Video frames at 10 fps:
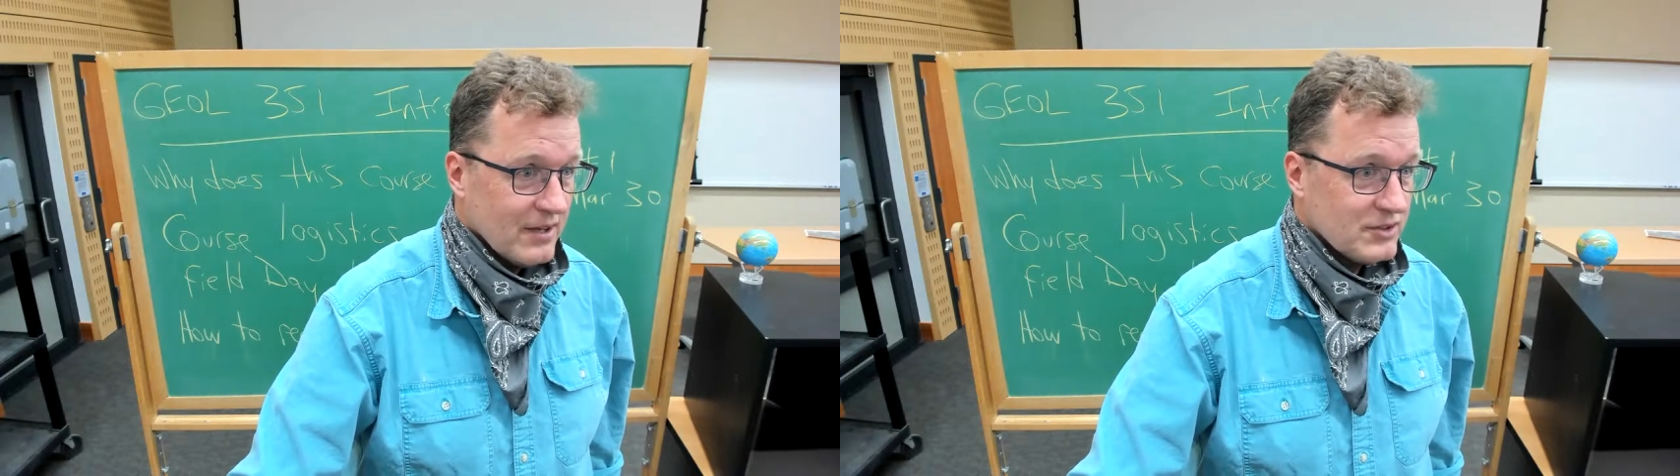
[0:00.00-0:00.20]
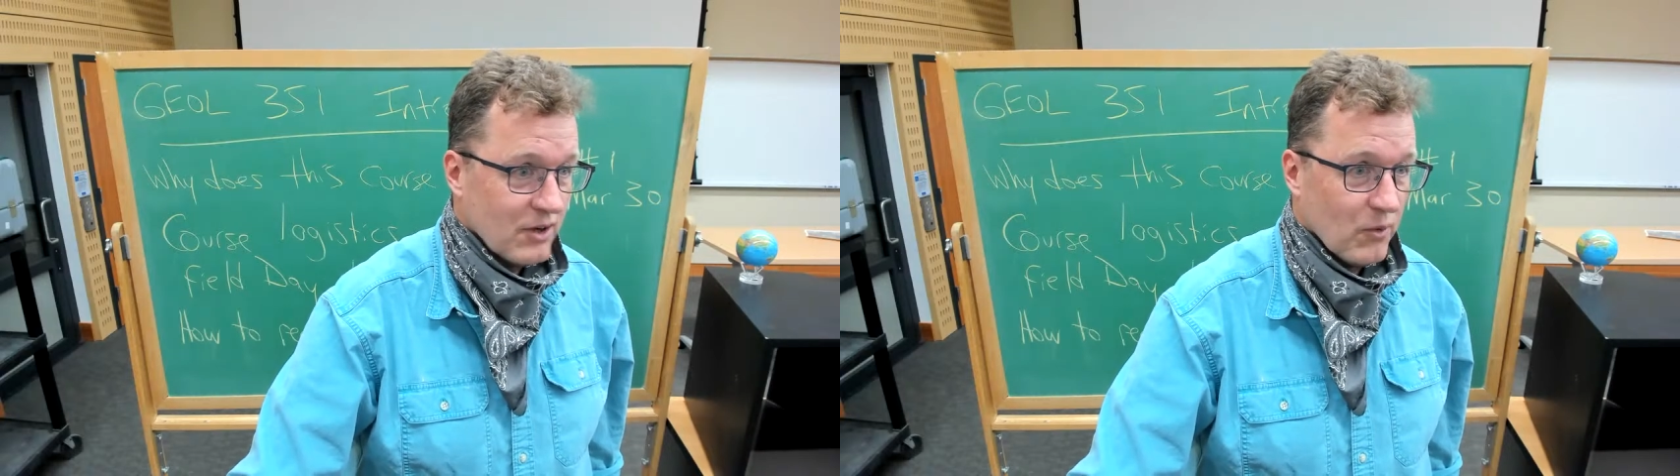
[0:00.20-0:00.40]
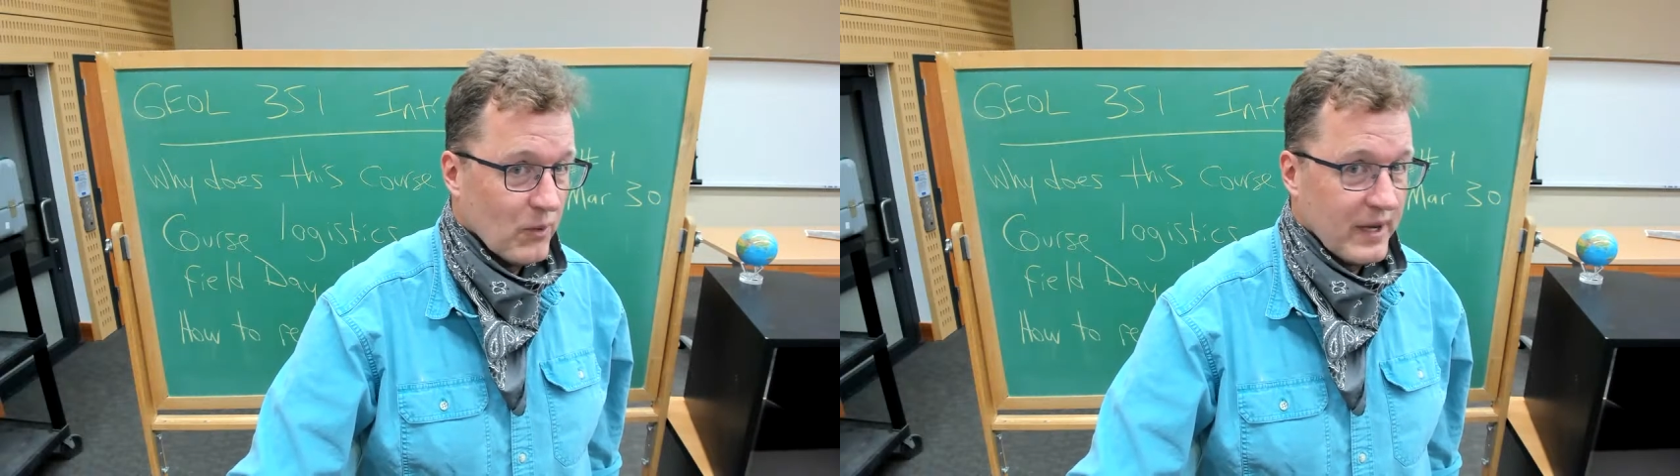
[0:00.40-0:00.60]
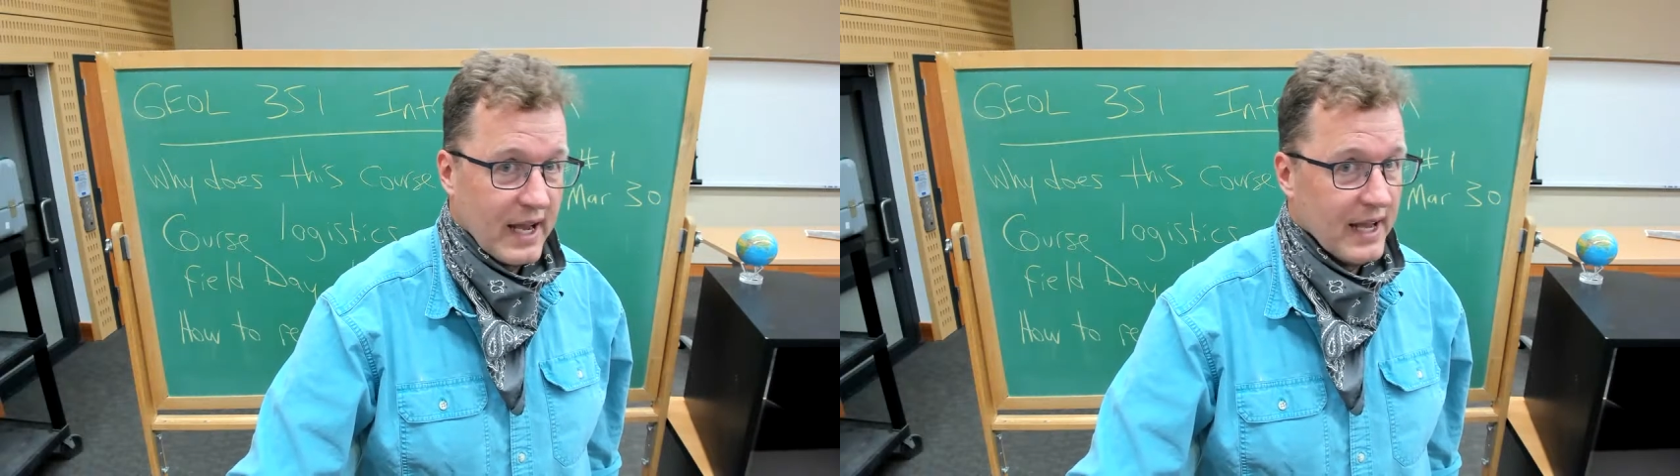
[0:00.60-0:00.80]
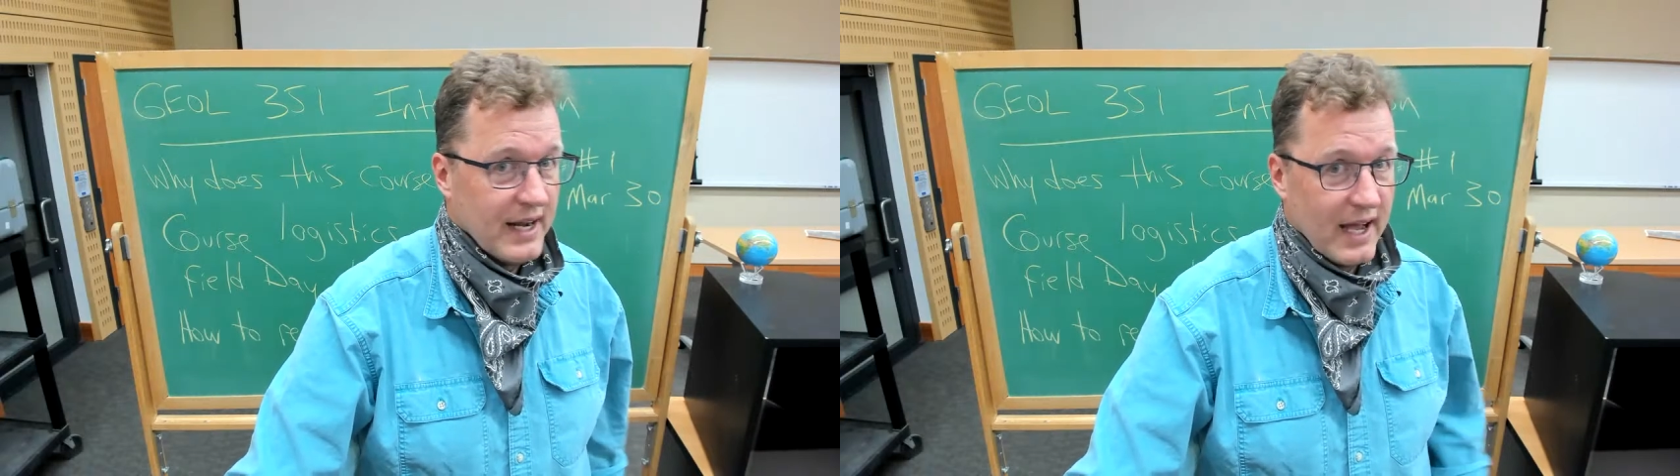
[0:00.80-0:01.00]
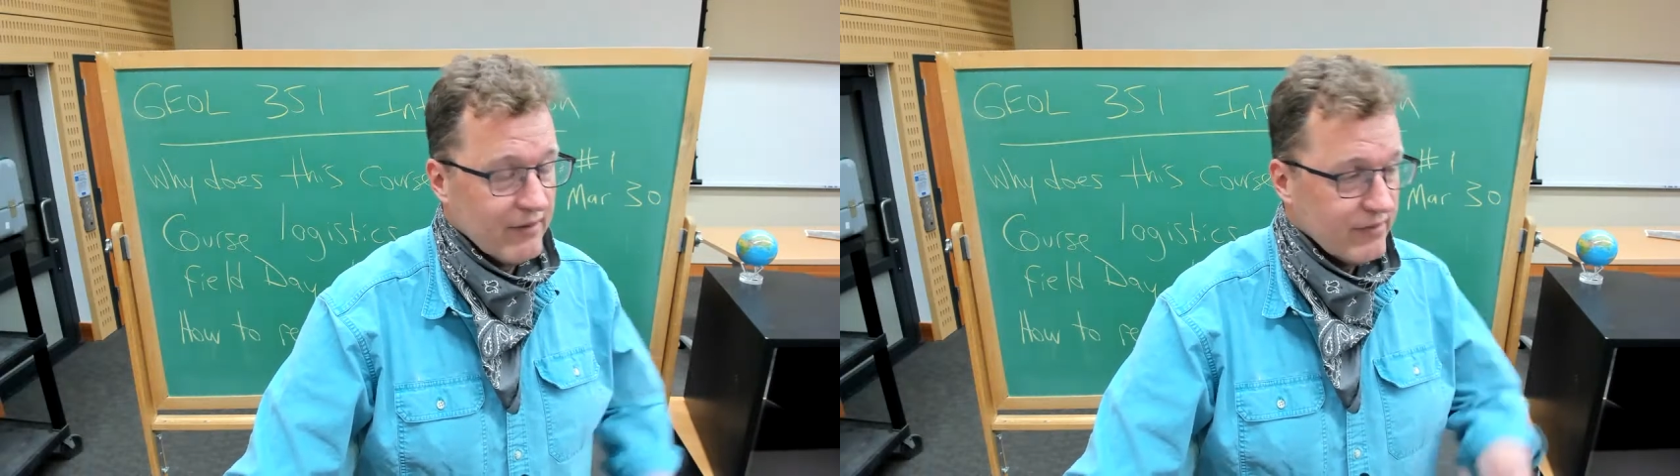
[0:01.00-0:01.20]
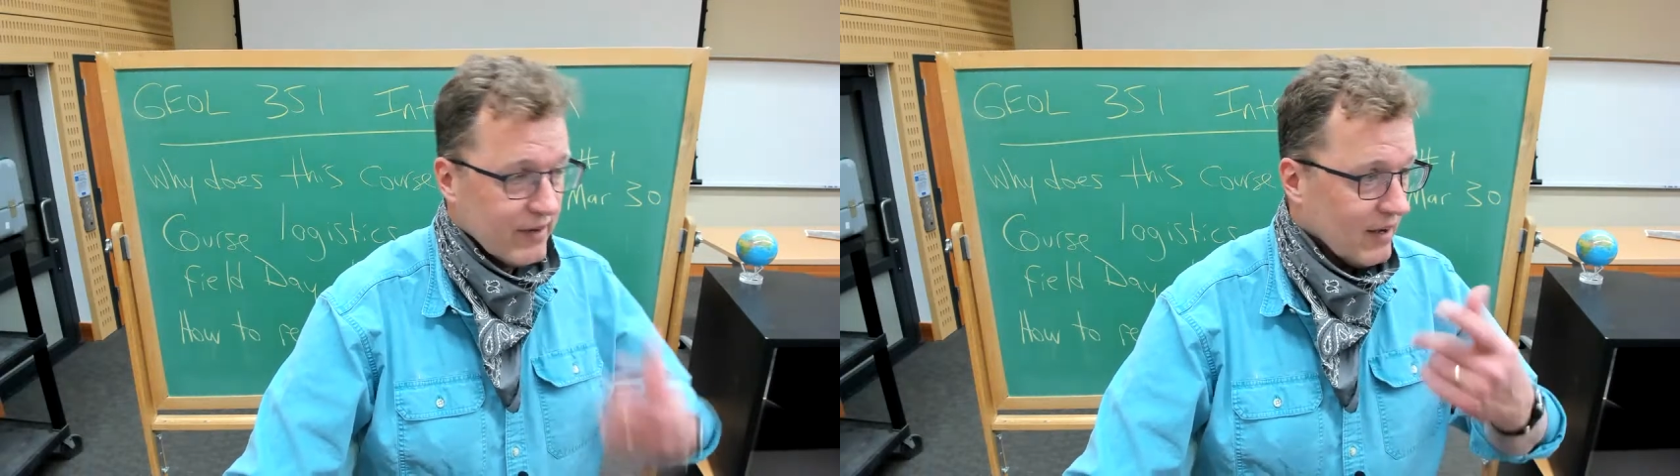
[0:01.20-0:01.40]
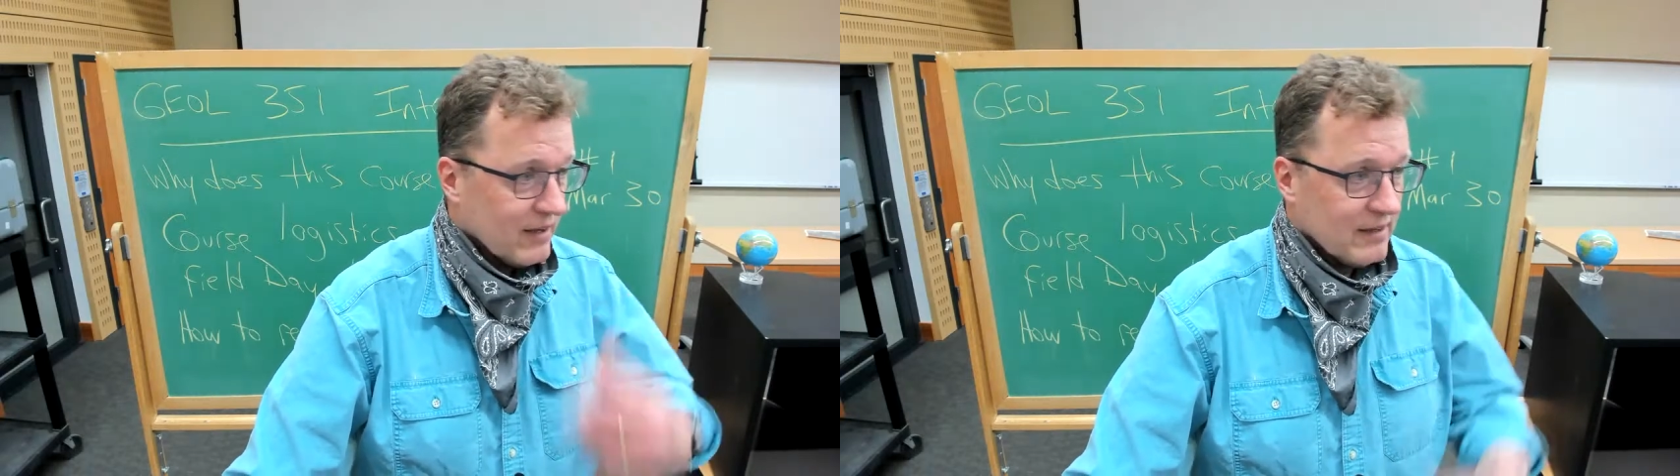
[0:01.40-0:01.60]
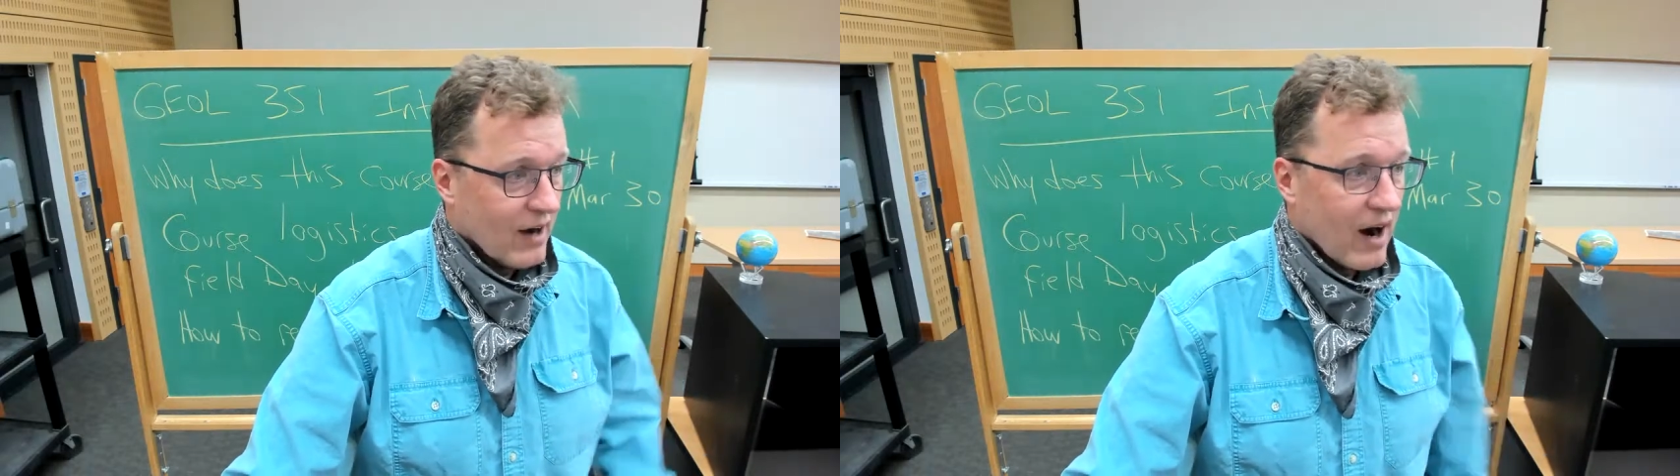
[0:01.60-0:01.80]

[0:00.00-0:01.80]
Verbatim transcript: So we can't have uh,